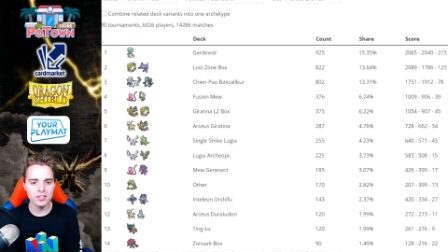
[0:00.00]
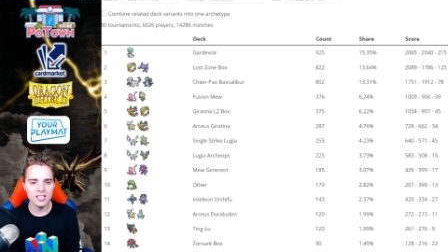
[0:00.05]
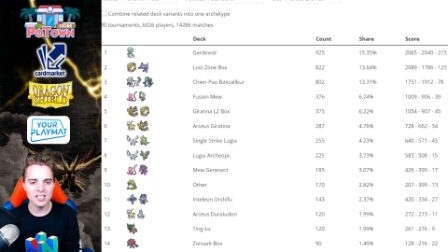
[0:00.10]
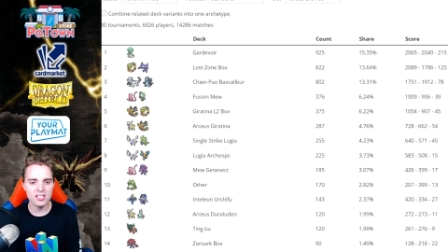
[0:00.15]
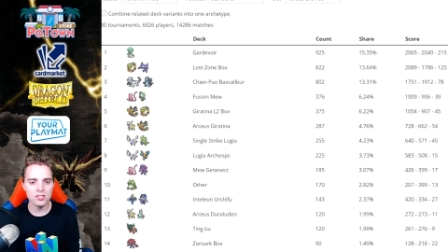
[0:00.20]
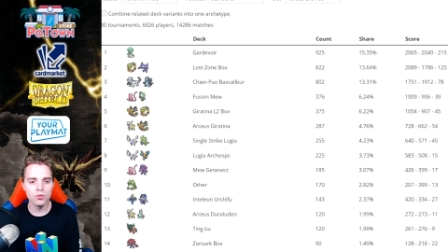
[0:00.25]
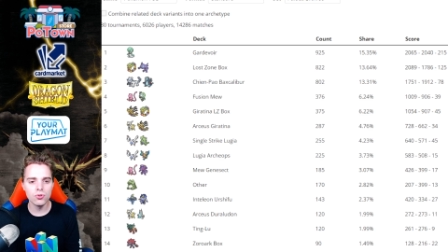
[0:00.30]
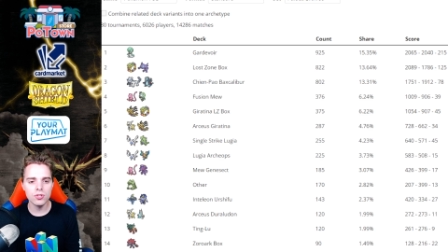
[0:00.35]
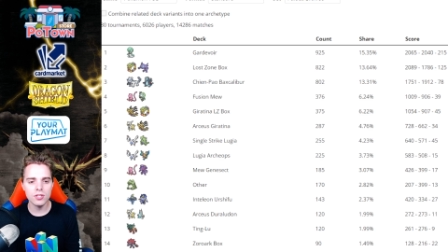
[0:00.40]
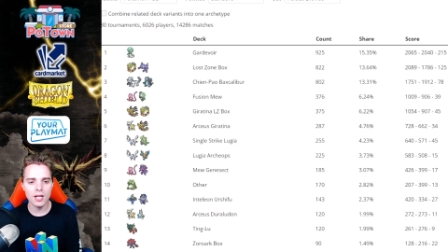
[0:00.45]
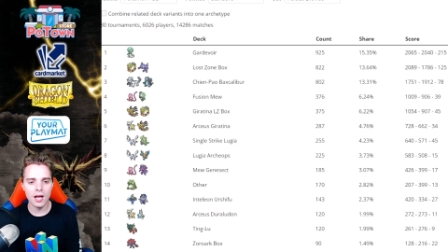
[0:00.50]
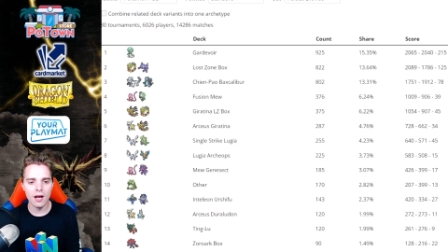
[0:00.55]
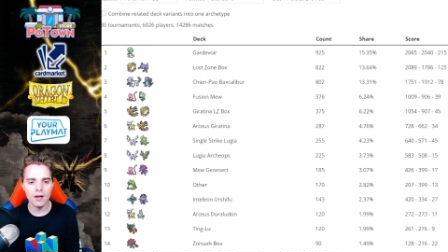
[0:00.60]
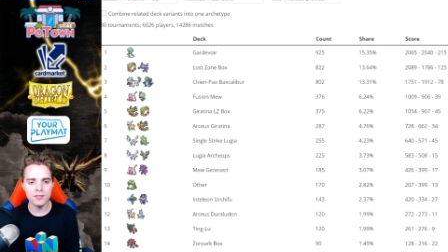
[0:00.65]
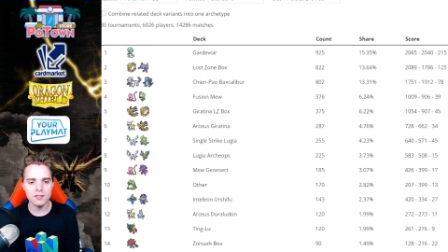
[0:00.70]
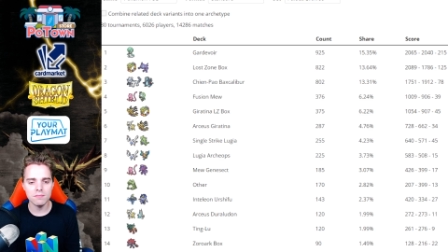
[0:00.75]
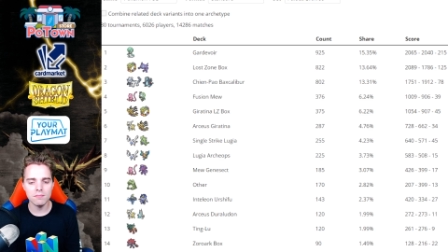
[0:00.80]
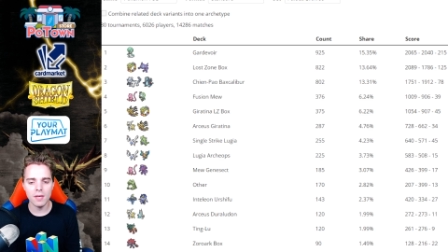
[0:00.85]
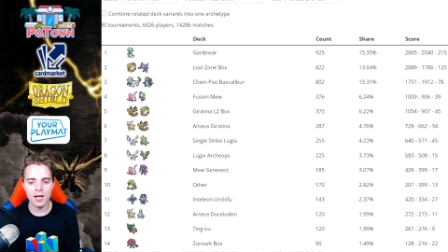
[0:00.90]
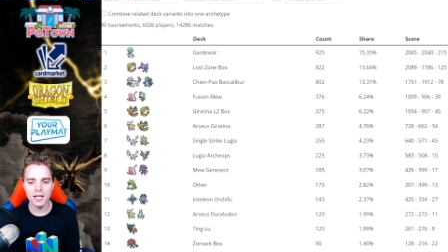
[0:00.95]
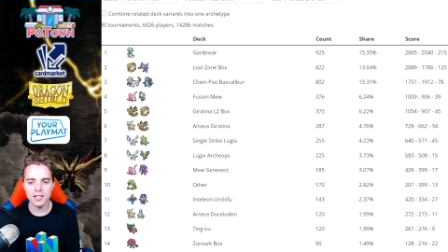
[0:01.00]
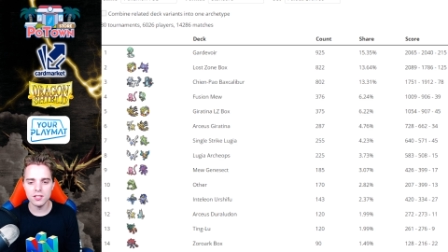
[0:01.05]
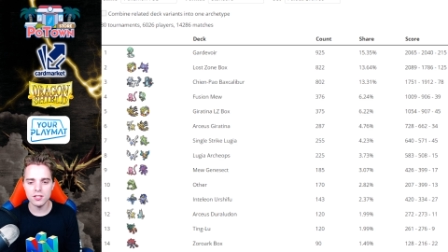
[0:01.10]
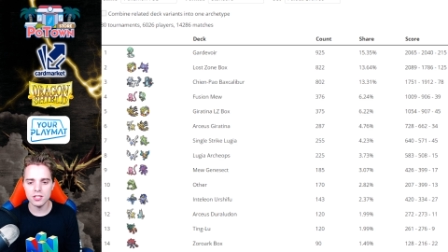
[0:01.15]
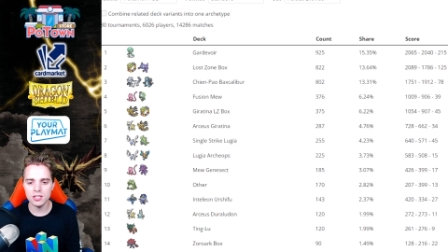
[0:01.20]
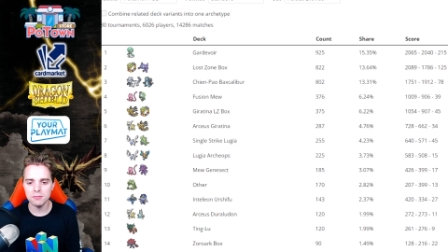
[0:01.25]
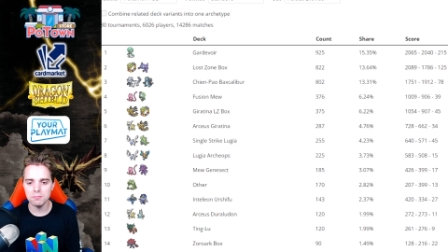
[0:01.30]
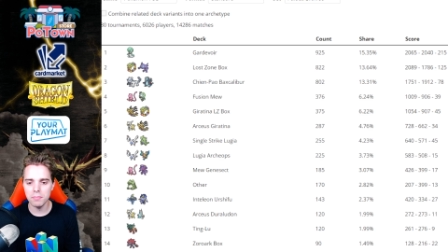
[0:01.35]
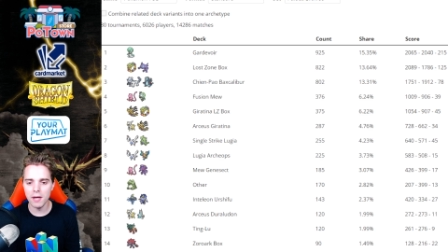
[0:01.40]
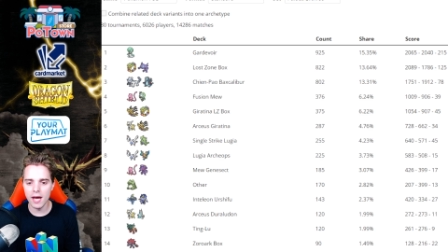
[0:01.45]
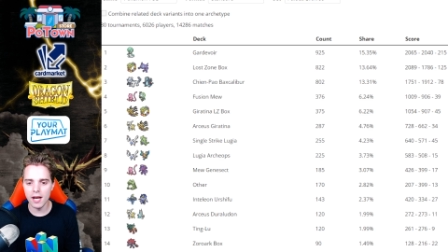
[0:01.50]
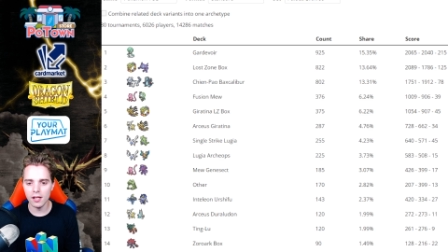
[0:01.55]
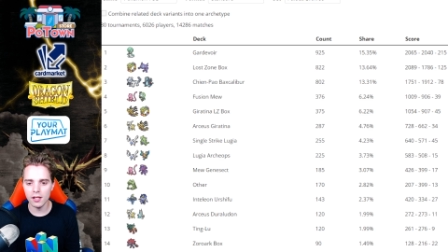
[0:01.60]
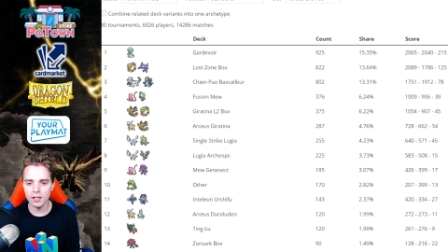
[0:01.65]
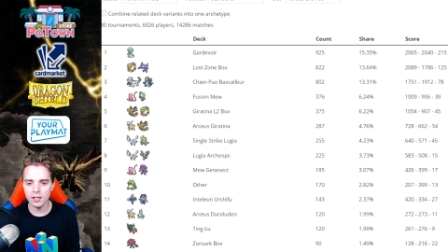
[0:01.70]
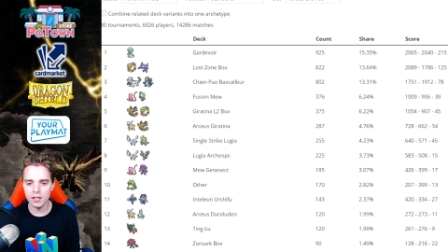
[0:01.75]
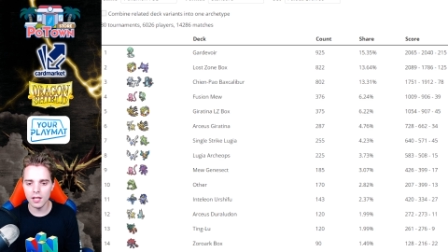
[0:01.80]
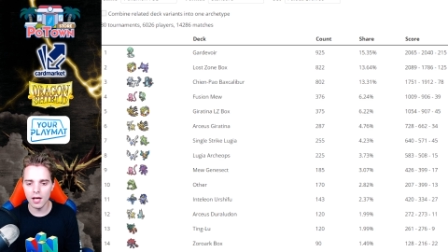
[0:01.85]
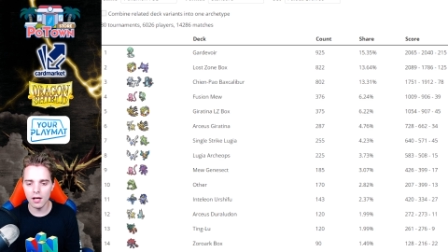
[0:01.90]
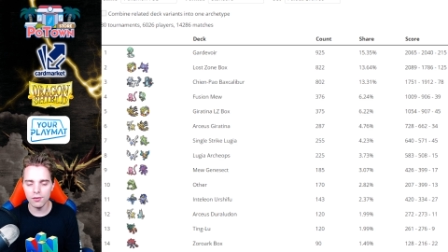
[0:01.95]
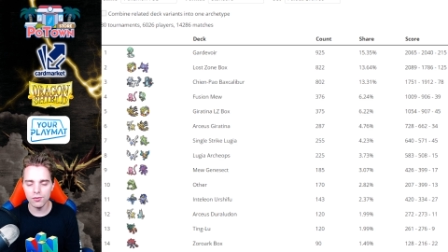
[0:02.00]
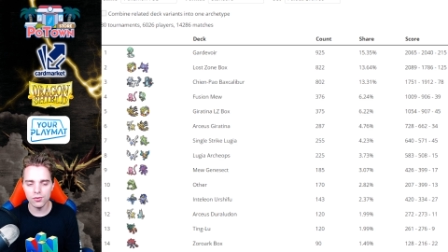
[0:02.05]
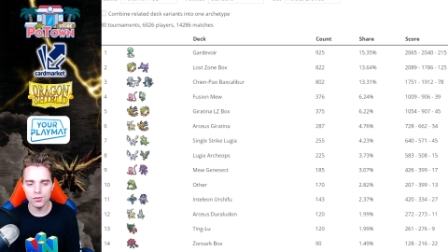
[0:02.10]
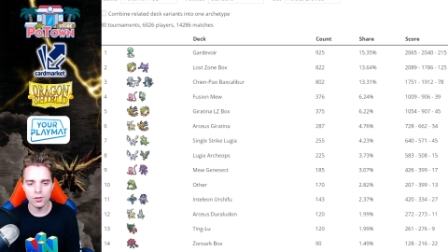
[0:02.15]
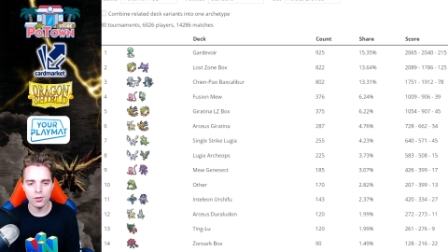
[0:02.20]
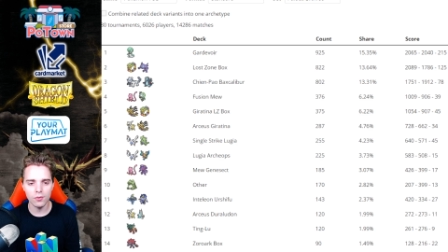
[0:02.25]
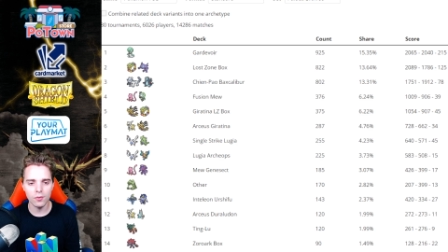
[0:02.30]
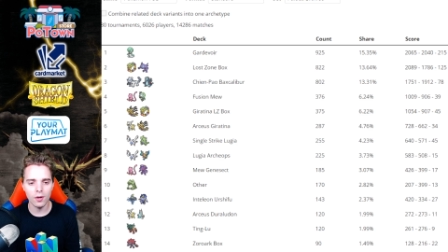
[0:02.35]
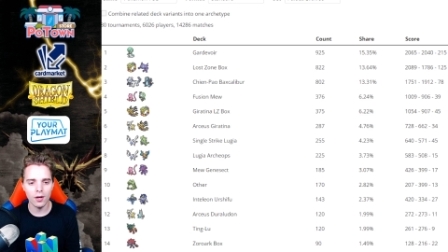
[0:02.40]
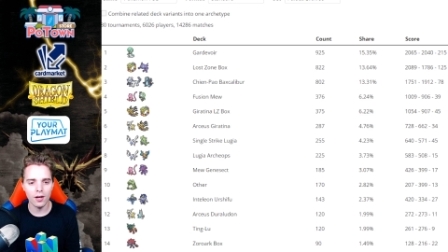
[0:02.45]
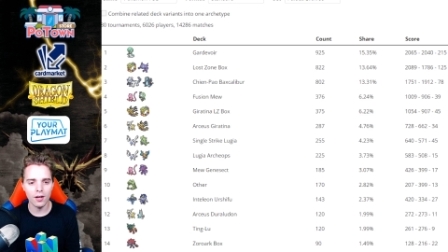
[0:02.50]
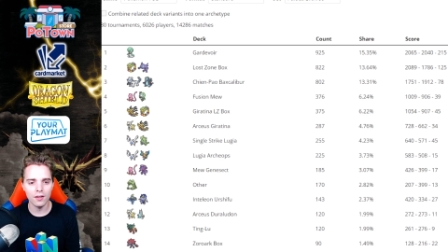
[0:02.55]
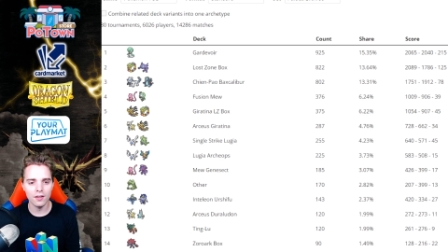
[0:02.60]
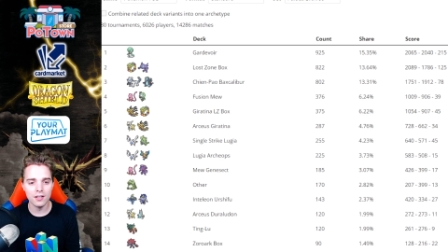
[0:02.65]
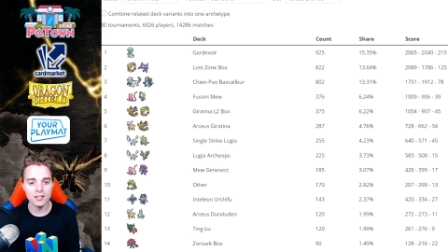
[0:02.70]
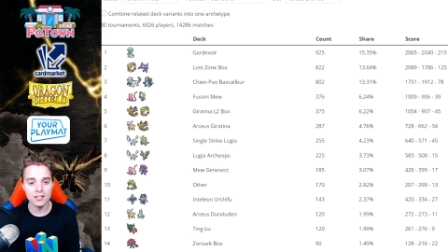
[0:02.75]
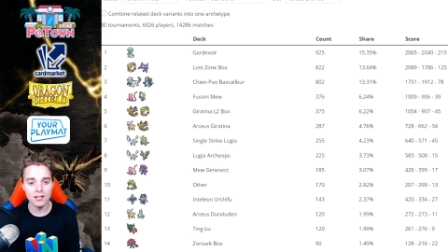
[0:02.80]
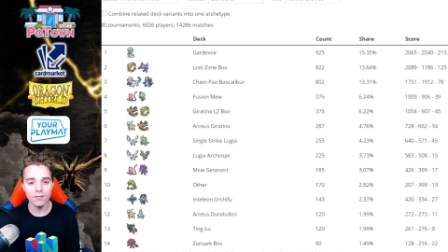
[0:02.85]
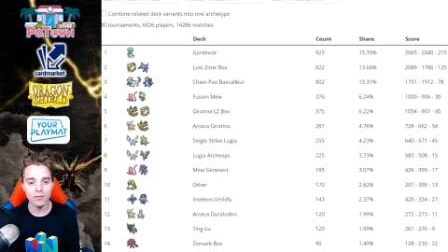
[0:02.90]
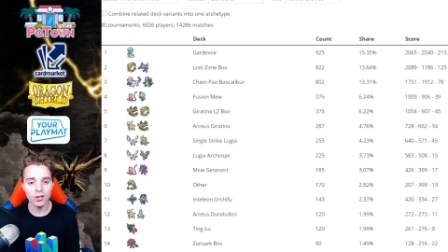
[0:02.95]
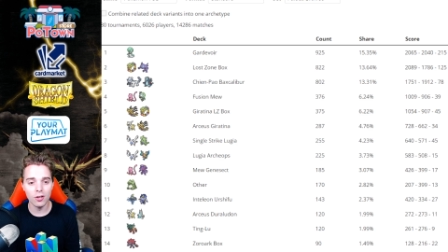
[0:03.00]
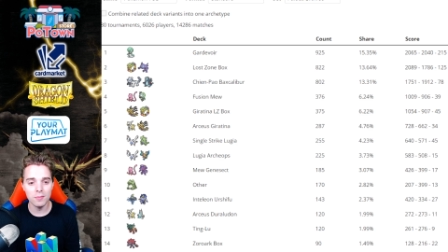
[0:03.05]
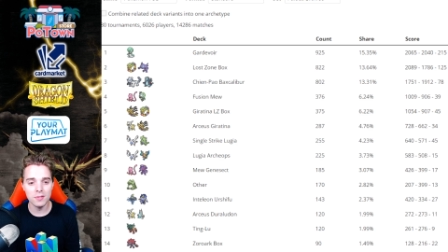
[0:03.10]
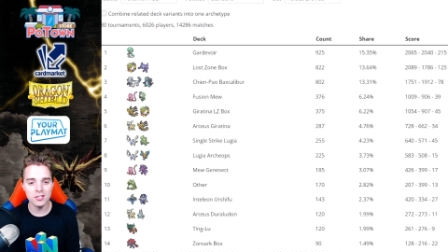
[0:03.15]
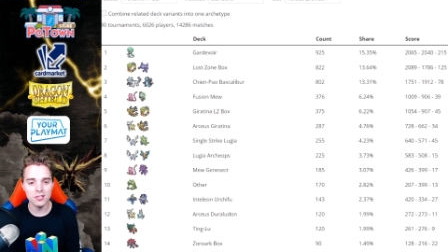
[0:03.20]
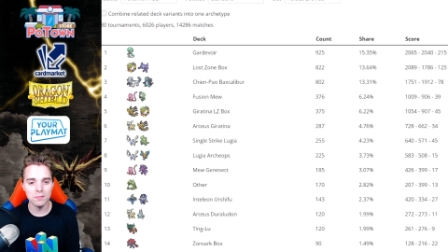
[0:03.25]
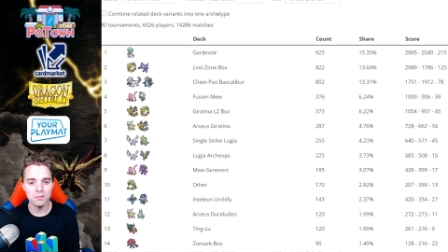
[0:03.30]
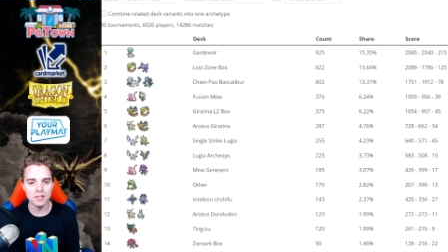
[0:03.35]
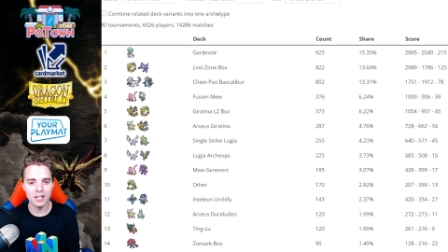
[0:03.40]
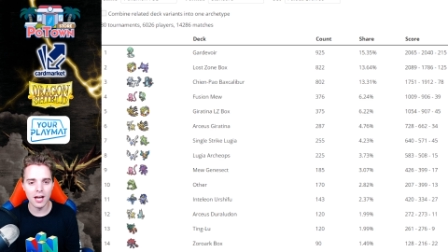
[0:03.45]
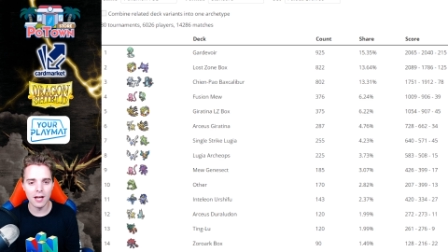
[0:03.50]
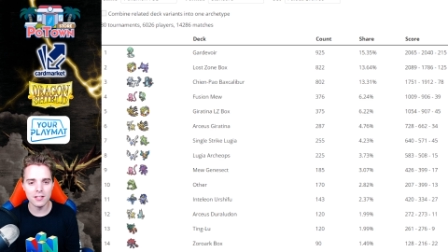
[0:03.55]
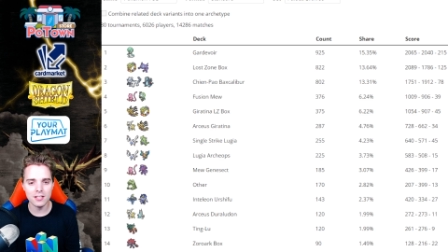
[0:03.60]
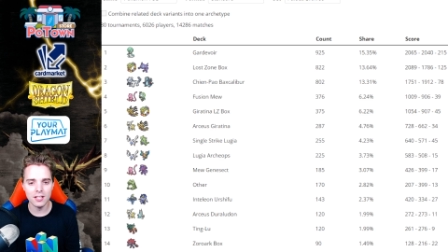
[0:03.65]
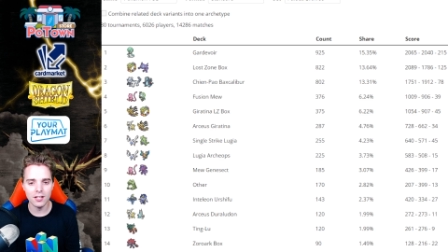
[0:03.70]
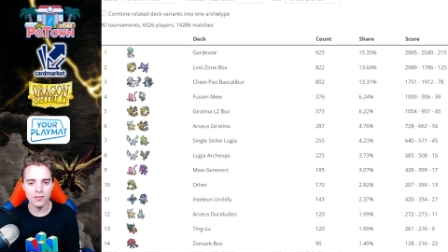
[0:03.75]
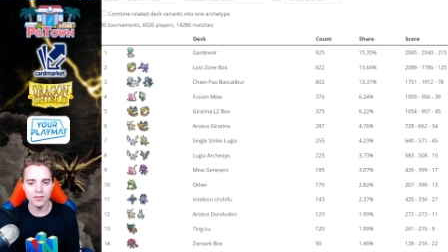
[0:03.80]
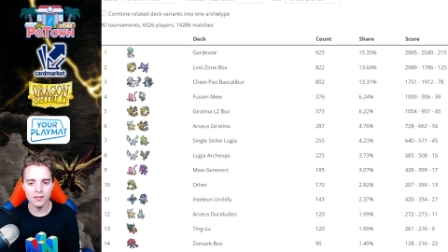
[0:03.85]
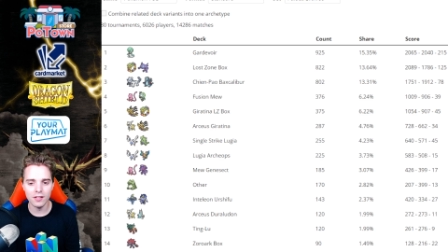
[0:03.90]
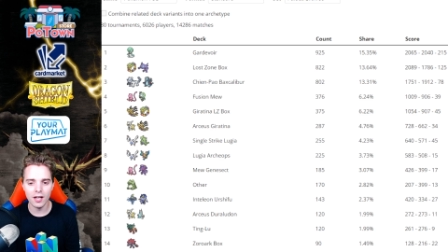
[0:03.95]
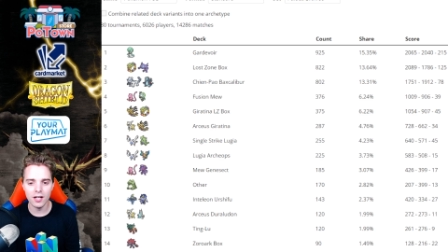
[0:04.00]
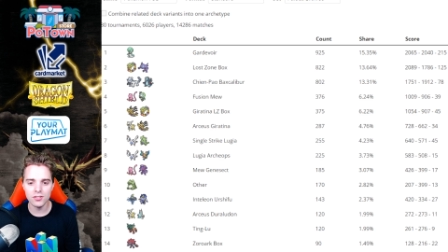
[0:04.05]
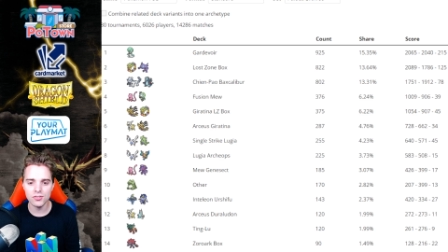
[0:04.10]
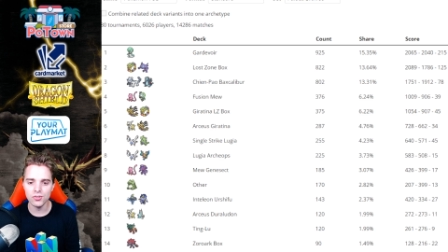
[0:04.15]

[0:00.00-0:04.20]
There's two thousand masters battling it out, so uh, there's definitely going to be some ties here and there.